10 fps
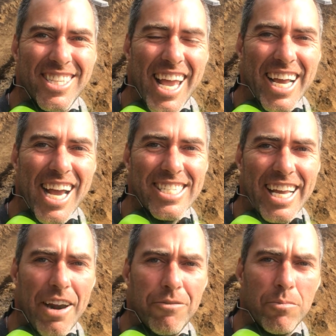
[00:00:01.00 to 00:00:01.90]
Hey guys,
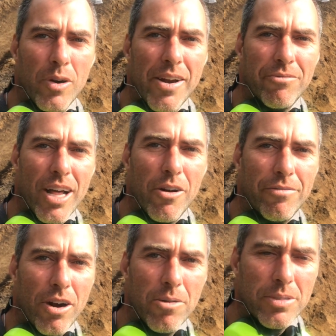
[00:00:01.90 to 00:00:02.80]
Ken from Rainflower
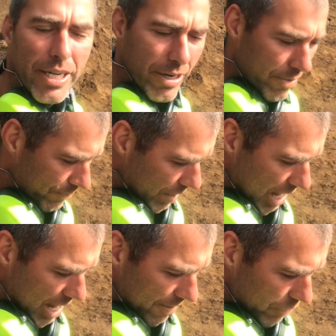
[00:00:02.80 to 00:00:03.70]
Farms here.
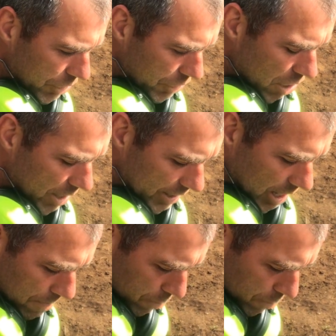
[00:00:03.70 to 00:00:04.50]
I've just got a couple